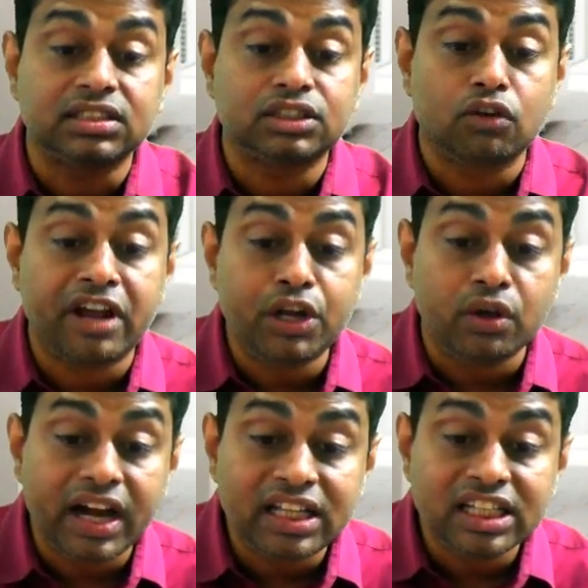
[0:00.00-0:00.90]
So when you
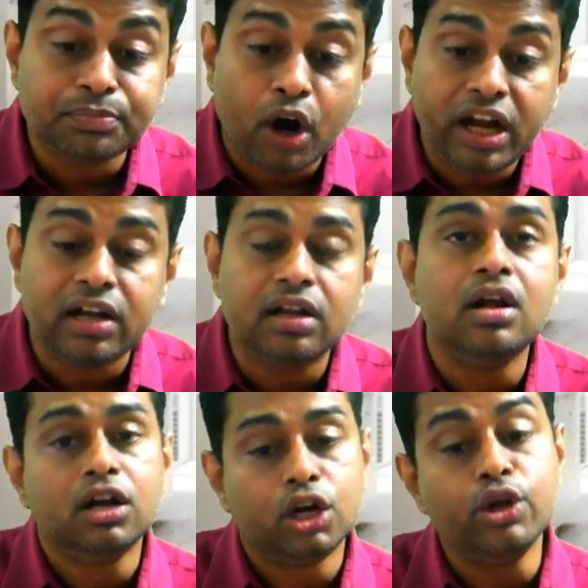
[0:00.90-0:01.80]
read this point,
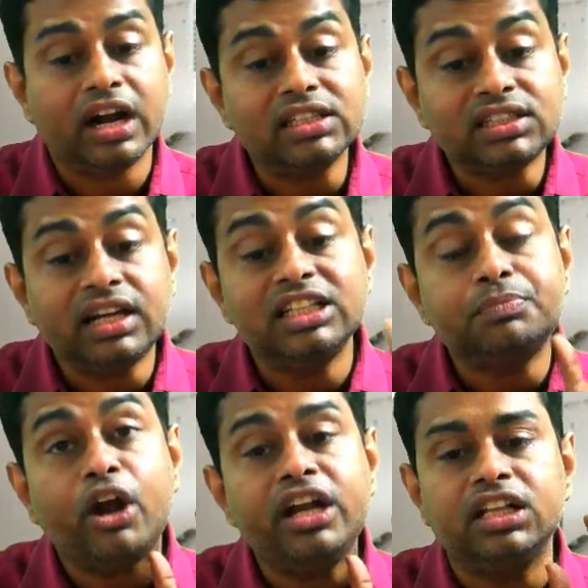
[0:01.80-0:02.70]
do you understand this
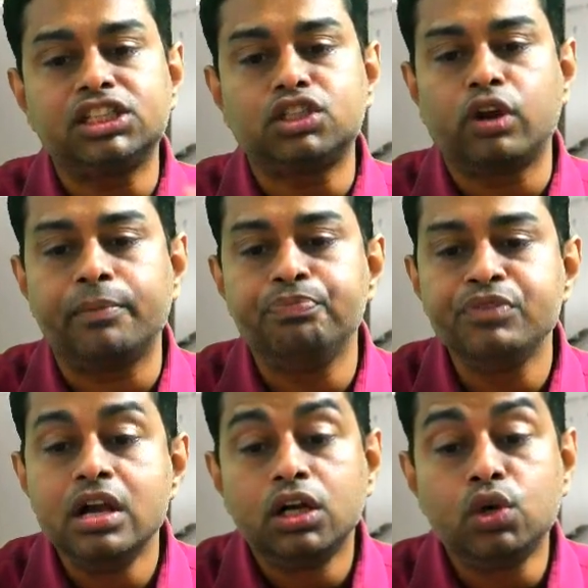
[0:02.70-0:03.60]
point in the story?
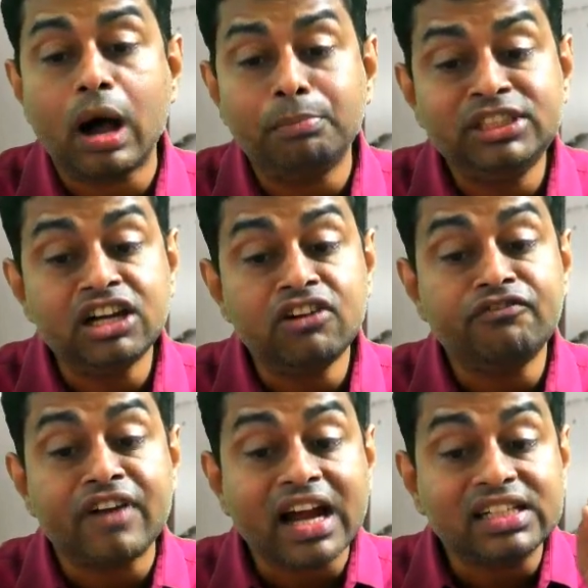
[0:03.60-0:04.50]
To observe
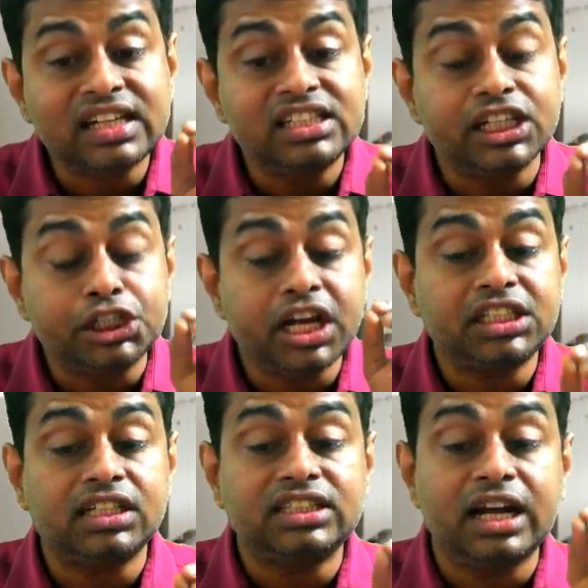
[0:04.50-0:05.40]
facts and
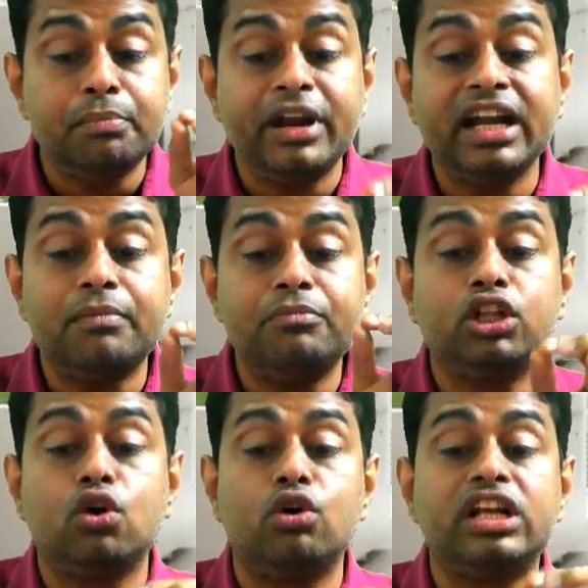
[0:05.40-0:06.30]
situations and bring them to the
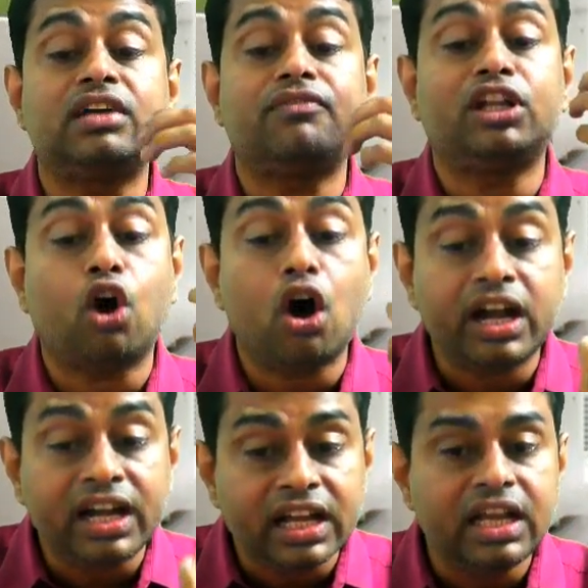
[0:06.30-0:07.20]
notice of
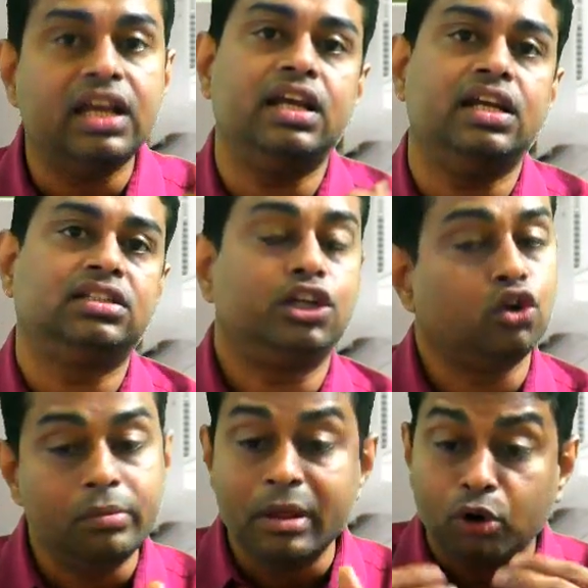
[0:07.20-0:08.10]
authorities. It could
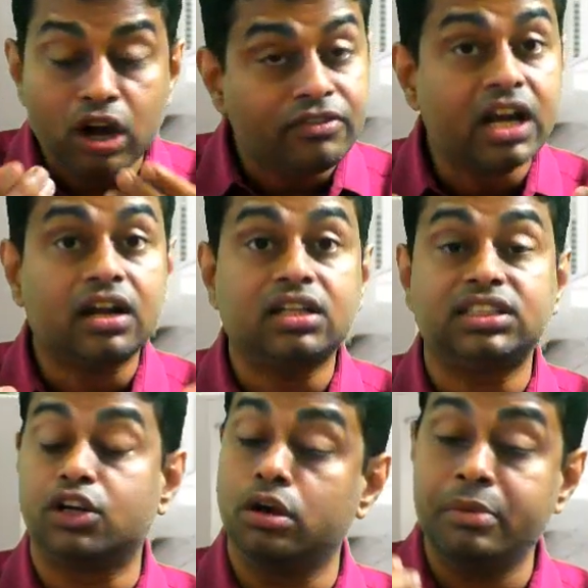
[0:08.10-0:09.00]
be board of directors, it
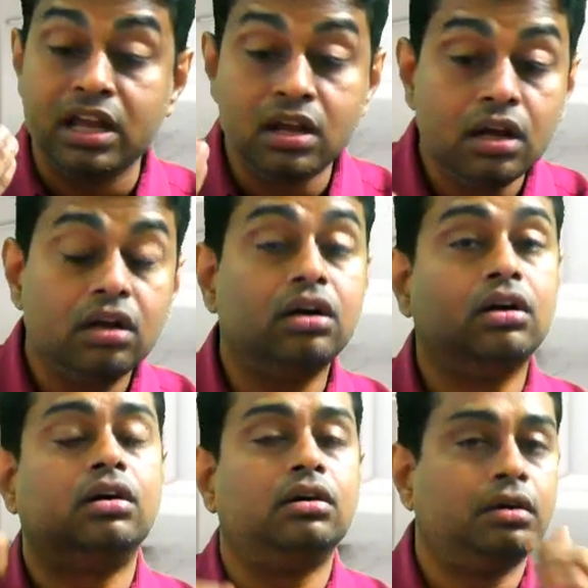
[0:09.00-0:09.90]
could be
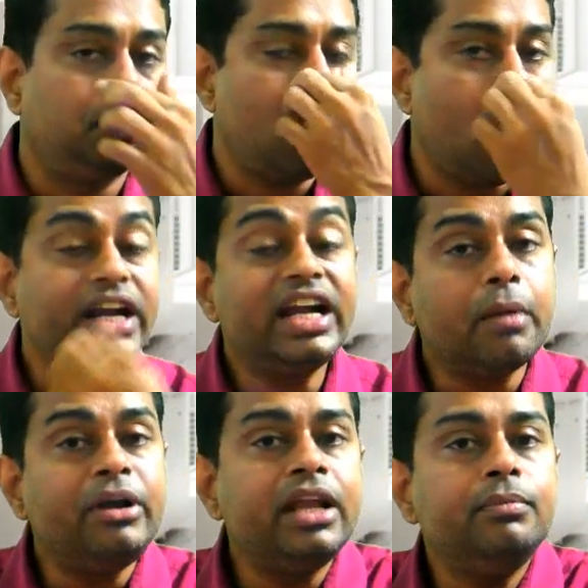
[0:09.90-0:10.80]
audit
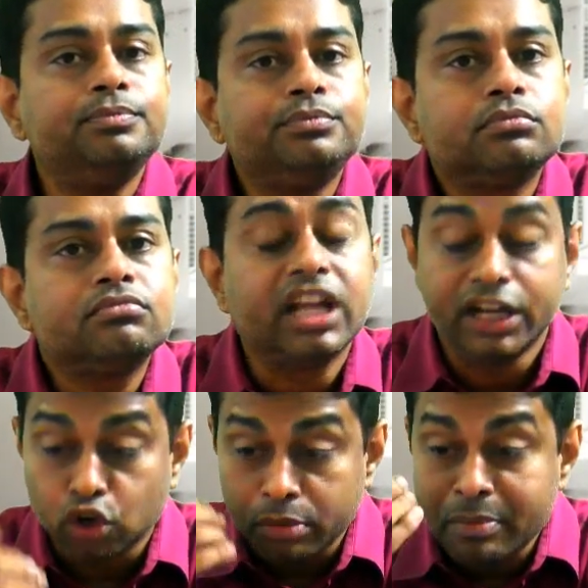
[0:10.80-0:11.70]
committee, it
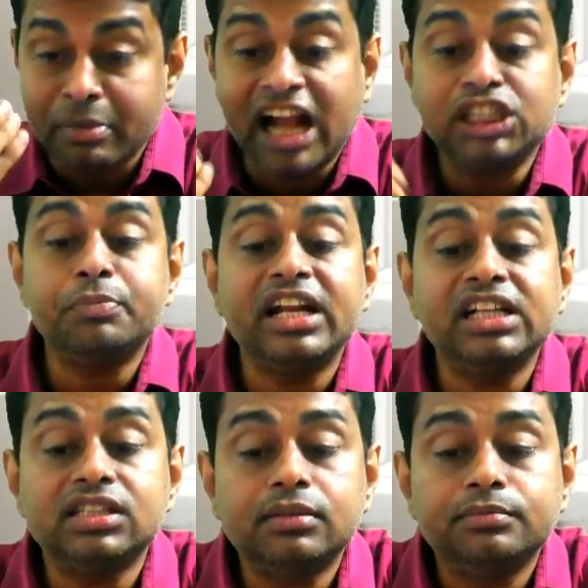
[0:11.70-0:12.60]
could be branch manager.